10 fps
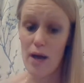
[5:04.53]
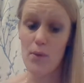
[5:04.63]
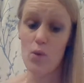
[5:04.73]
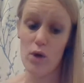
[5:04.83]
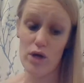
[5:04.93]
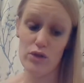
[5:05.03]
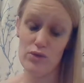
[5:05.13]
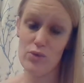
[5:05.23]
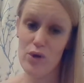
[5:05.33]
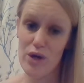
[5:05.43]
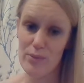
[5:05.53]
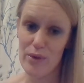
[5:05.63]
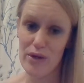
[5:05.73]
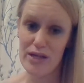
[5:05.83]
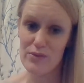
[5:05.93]
work through the
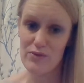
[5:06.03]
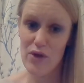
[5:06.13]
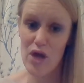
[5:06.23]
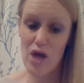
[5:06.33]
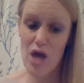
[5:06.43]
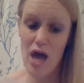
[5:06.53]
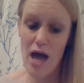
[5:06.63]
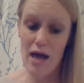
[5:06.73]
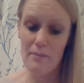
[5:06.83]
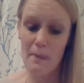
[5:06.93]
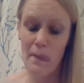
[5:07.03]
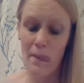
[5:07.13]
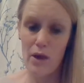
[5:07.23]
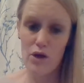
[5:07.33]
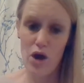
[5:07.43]
workbook as we've
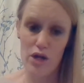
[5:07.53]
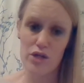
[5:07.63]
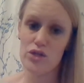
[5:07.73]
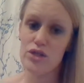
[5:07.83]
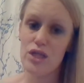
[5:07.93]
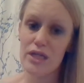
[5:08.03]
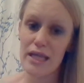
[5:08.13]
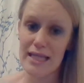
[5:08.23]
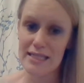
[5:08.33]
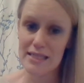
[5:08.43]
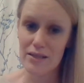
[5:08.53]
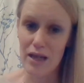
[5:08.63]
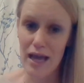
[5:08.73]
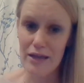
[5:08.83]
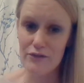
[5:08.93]
got, and you'll look at things in your
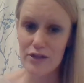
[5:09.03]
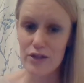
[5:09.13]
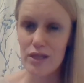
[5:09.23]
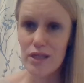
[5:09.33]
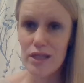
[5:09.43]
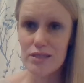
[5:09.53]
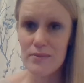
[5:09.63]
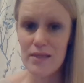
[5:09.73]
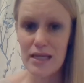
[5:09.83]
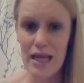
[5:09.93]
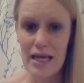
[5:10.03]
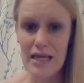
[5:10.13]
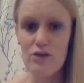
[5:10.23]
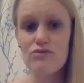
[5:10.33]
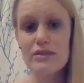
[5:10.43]
life, and you'll look at something like
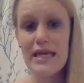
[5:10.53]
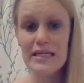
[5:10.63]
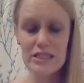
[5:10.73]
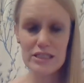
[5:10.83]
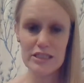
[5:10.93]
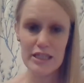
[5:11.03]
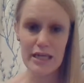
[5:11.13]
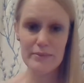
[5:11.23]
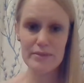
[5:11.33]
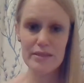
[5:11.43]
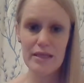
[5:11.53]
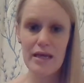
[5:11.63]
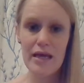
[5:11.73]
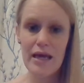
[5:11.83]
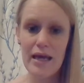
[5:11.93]
relationships,
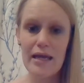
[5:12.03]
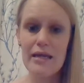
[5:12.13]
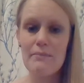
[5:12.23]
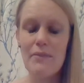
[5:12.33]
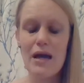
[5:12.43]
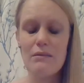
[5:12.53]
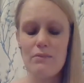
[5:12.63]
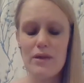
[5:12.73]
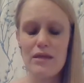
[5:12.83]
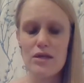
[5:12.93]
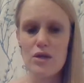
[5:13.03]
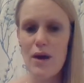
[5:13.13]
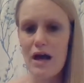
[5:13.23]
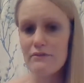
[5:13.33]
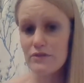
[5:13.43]
and it might be that you
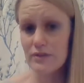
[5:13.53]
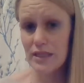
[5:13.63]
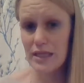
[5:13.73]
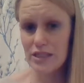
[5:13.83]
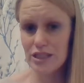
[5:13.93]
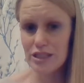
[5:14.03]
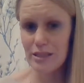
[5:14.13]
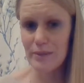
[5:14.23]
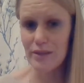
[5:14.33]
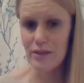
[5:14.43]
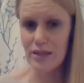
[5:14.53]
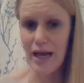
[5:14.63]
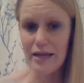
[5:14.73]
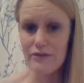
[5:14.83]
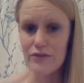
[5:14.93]
have a relationship in your
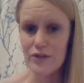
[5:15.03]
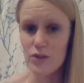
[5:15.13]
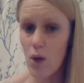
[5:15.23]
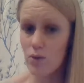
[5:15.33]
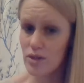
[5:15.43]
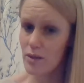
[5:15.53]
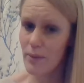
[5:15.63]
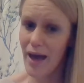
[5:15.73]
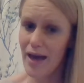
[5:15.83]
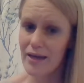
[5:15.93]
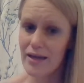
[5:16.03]
life that's holding you back.